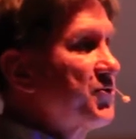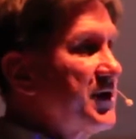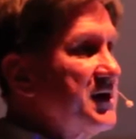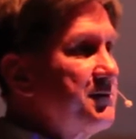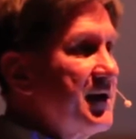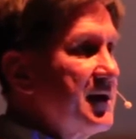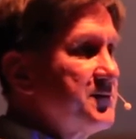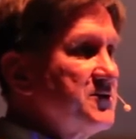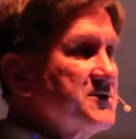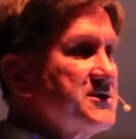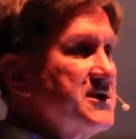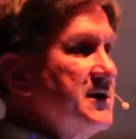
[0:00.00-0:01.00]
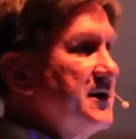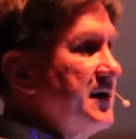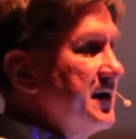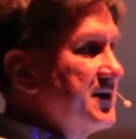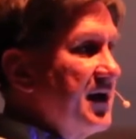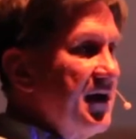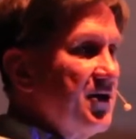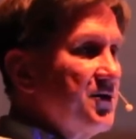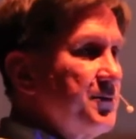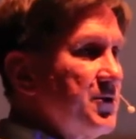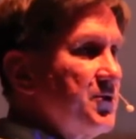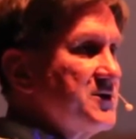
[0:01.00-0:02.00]
marine mammals and
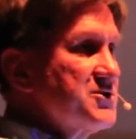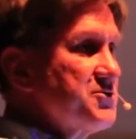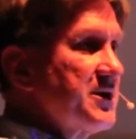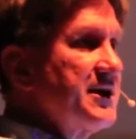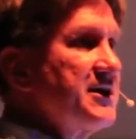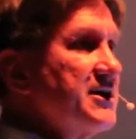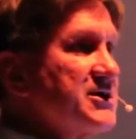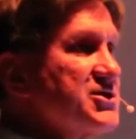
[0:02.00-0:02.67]
caribou. It's really an